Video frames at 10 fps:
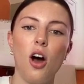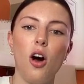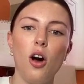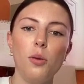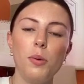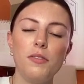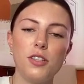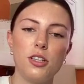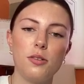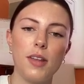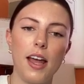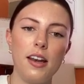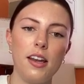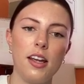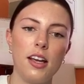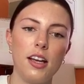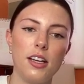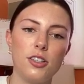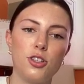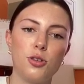All we have to do then
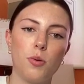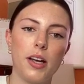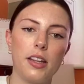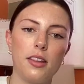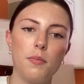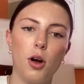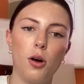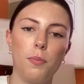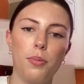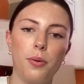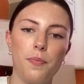is join them up.